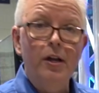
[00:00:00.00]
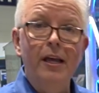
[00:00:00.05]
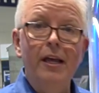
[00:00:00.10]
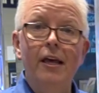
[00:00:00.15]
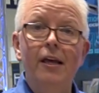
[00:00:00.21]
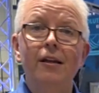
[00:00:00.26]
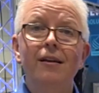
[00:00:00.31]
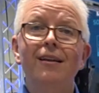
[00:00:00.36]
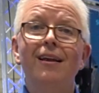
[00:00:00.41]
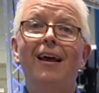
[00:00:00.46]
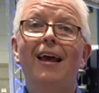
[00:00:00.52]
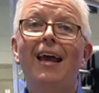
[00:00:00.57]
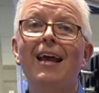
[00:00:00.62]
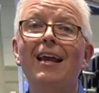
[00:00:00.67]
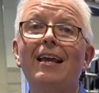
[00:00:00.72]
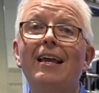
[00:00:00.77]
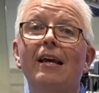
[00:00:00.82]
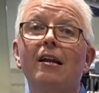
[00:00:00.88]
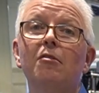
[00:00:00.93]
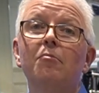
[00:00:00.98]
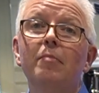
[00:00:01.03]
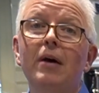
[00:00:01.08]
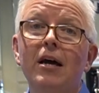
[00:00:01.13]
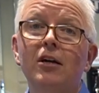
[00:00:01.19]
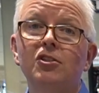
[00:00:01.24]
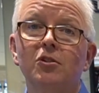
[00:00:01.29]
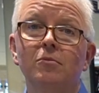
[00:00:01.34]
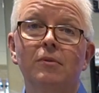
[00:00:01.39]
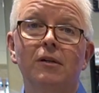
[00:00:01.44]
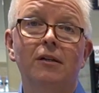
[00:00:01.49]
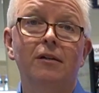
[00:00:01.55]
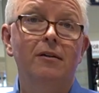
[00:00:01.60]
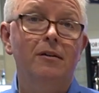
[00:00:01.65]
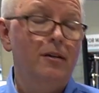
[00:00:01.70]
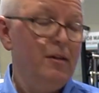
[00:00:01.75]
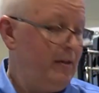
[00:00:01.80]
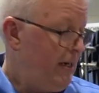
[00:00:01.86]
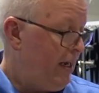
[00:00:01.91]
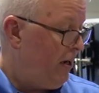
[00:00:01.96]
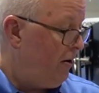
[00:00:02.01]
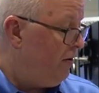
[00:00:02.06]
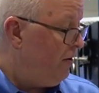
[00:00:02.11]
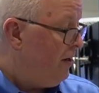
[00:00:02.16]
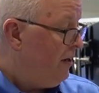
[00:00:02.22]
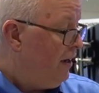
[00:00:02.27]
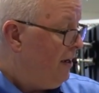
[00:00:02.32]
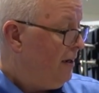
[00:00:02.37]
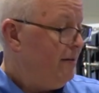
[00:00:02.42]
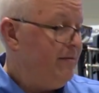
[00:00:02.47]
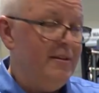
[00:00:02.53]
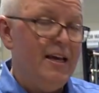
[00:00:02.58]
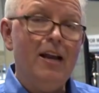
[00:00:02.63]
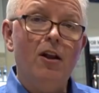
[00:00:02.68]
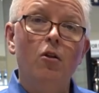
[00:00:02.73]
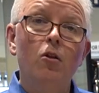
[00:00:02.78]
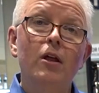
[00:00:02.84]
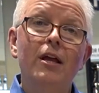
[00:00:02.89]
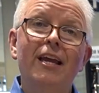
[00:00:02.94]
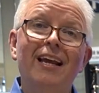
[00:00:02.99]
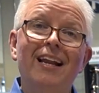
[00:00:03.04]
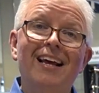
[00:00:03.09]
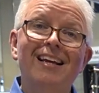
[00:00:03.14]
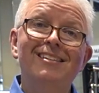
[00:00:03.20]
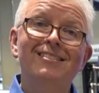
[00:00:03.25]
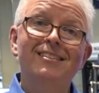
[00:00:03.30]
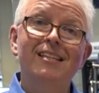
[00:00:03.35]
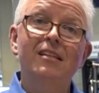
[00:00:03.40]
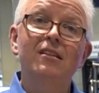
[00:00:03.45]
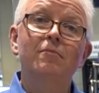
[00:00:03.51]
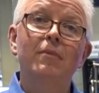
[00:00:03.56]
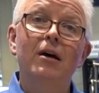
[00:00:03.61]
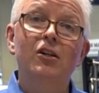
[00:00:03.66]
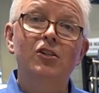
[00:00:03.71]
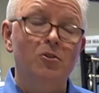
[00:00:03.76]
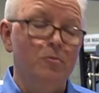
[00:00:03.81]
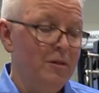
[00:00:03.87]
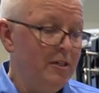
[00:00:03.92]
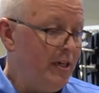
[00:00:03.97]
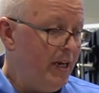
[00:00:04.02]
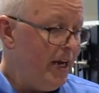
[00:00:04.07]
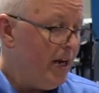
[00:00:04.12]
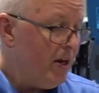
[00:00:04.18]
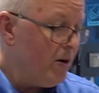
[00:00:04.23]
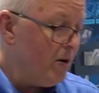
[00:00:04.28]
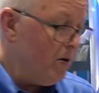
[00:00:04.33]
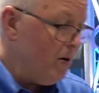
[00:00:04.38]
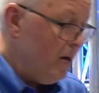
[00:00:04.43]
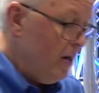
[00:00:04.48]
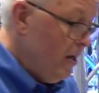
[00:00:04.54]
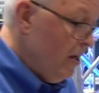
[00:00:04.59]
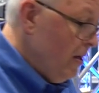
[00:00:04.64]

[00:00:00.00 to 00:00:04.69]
it in, and get a measurement. Now, not only can I see the measurement here,